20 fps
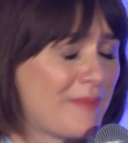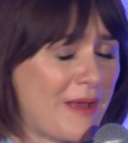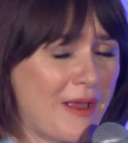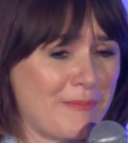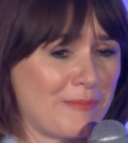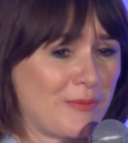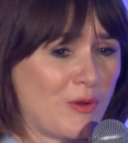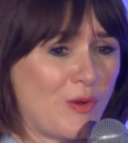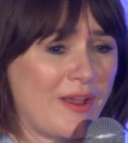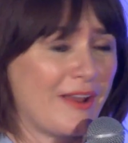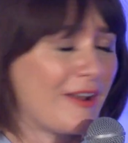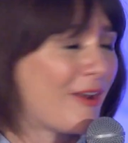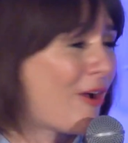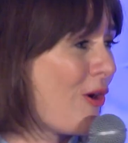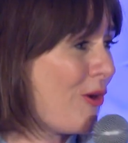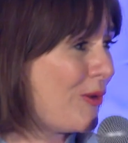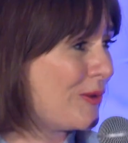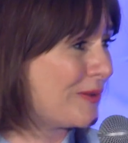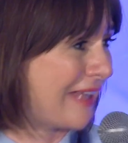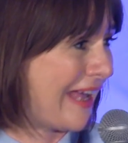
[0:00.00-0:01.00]
I'm quite
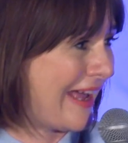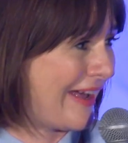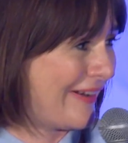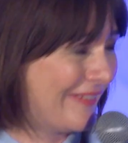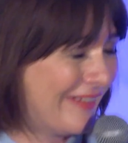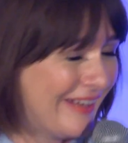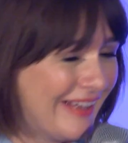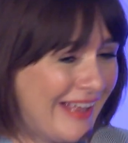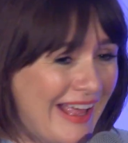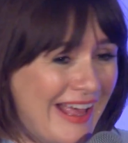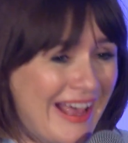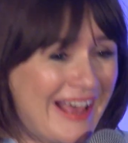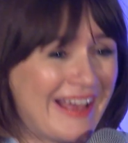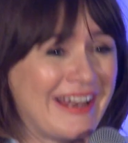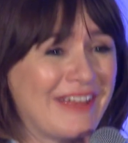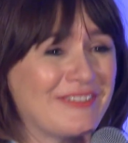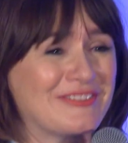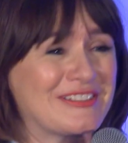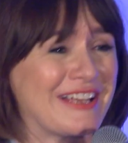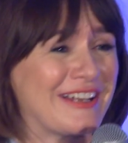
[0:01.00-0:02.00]
old now,
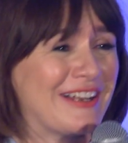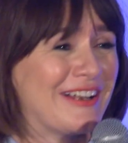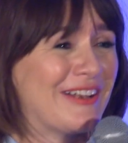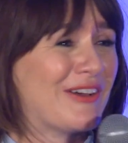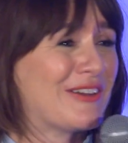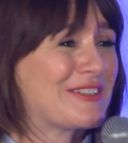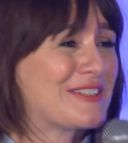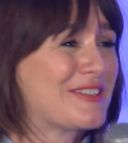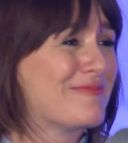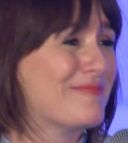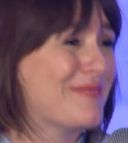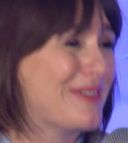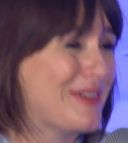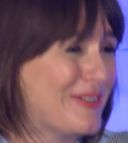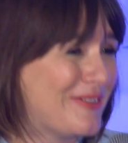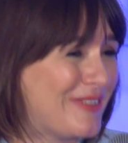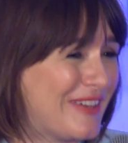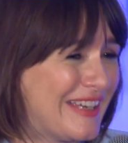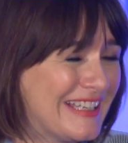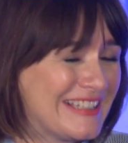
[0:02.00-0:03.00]
and I've done a lot of
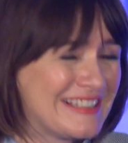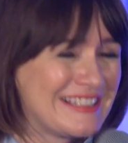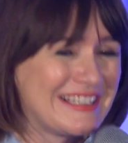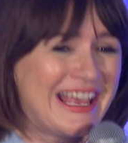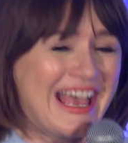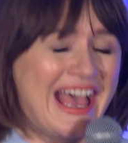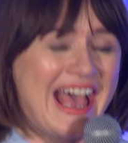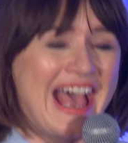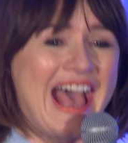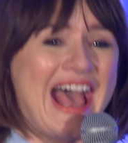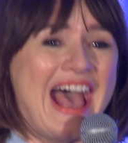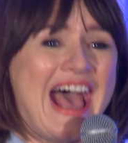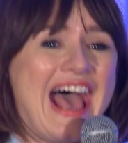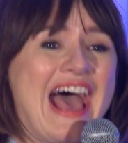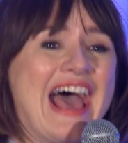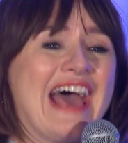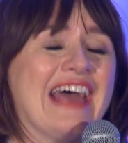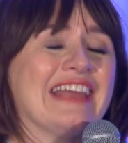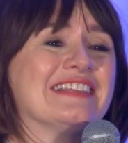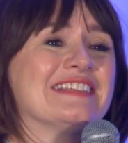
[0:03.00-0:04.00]
movies,
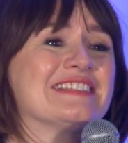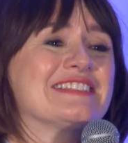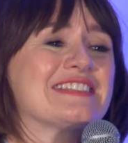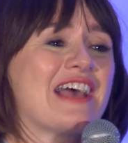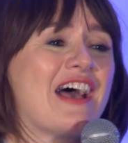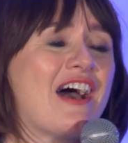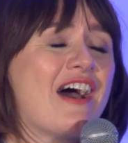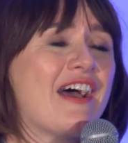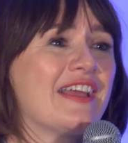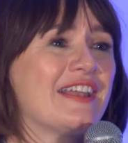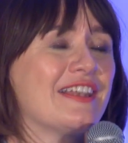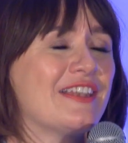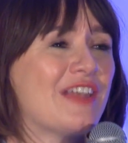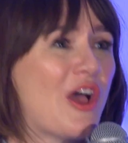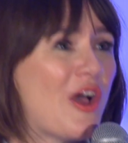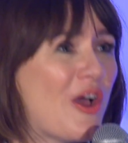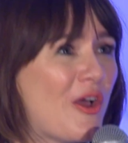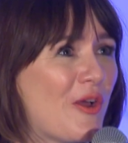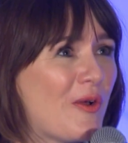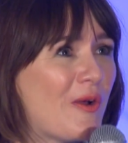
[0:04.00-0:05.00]
and I
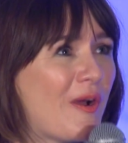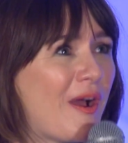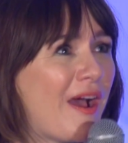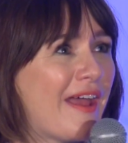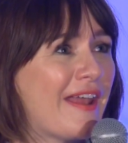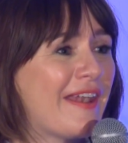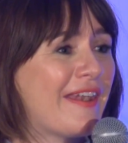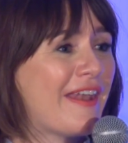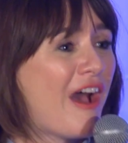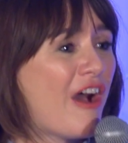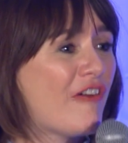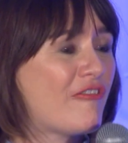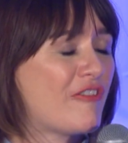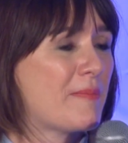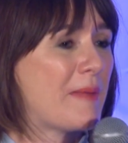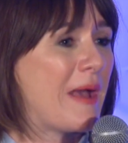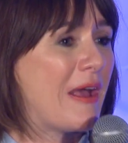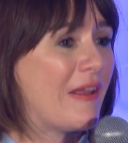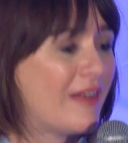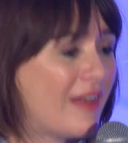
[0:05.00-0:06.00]
know enough
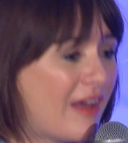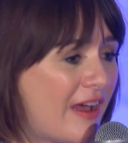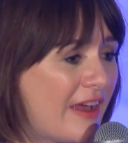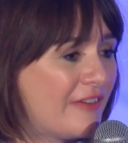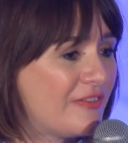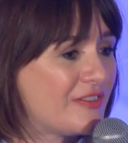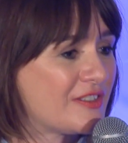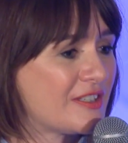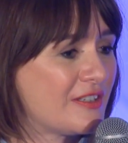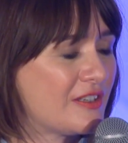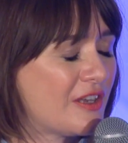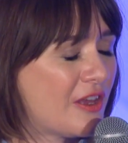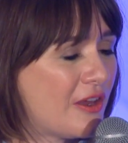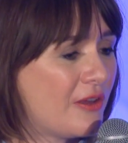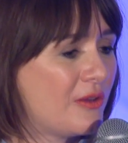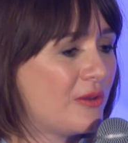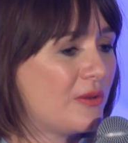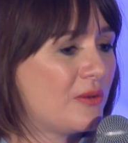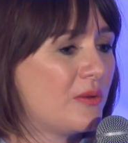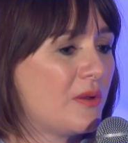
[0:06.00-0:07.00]
about life to
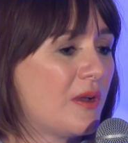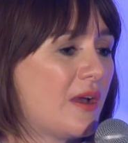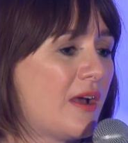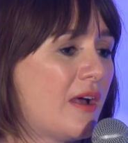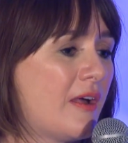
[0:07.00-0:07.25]
know,